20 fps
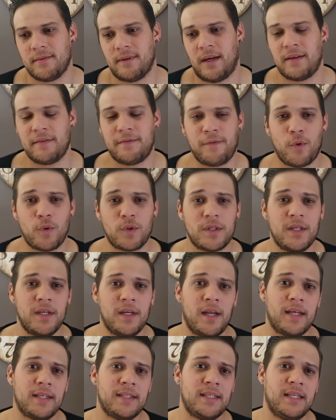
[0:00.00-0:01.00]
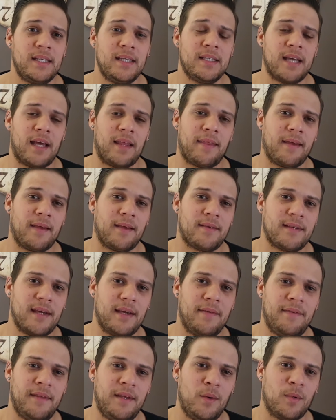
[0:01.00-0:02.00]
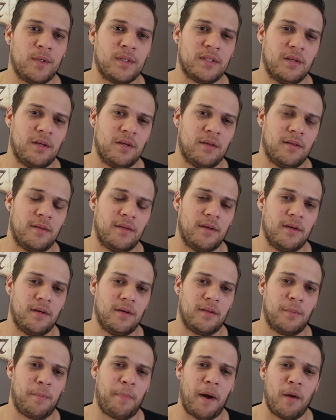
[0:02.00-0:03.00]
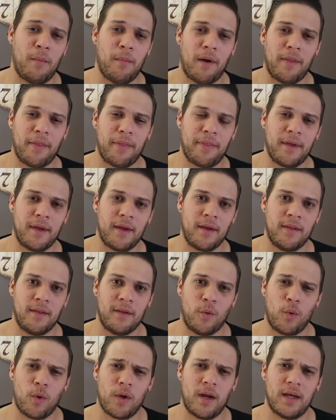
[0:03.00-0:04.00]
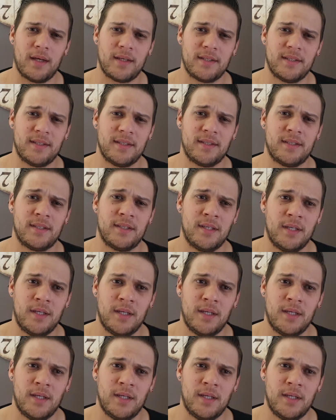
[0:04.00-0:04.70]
unfortunate as it is, I think safety was the paramount thing in the organizers'